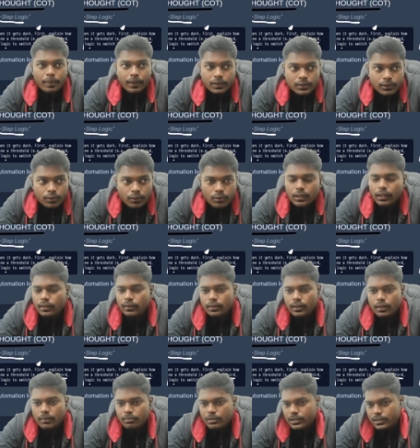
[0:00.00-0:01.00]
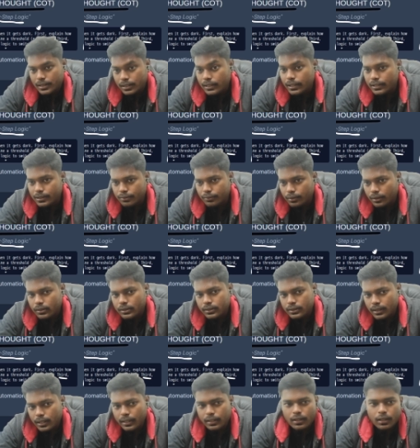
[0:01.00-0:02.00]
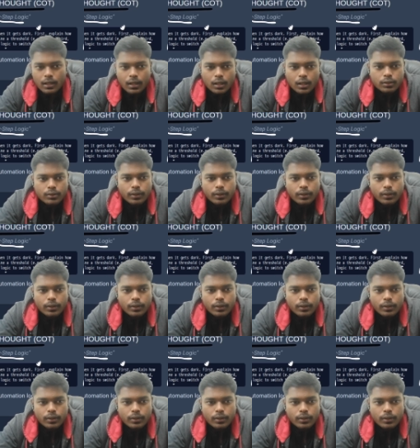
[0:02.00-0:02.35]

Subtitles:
persona, but still it works, right?